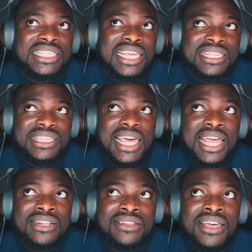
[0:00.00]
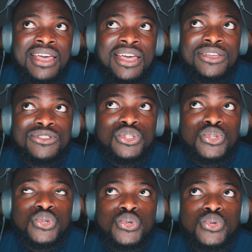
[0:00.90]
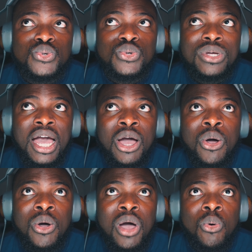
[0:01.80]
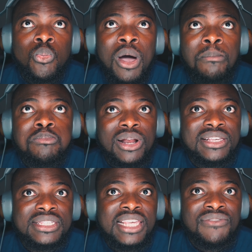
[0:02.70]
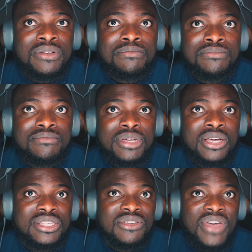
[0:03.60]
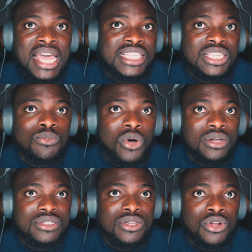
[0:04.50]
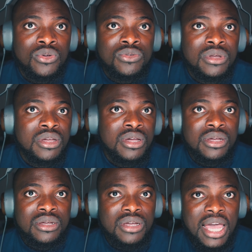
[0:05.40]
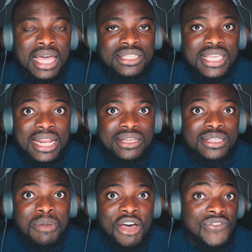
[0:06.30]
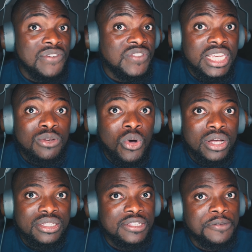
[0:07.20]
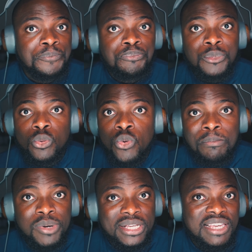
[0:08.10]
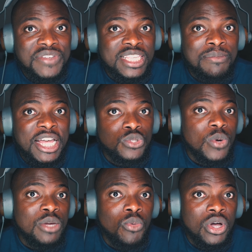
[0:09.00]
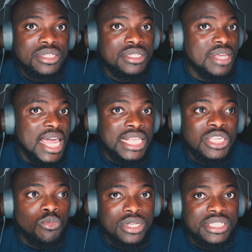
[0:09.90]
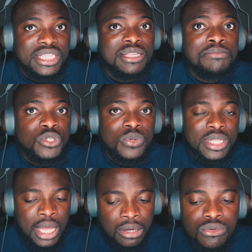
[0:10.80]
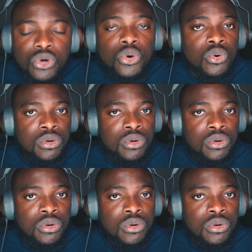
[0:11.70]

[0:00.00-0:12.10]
S10 to a OnePlus 7 because of 18 watts, you know. S10 is about 15 watts, OnePlus 7 is about 20 watts, 18 watts sits in between there. Cool.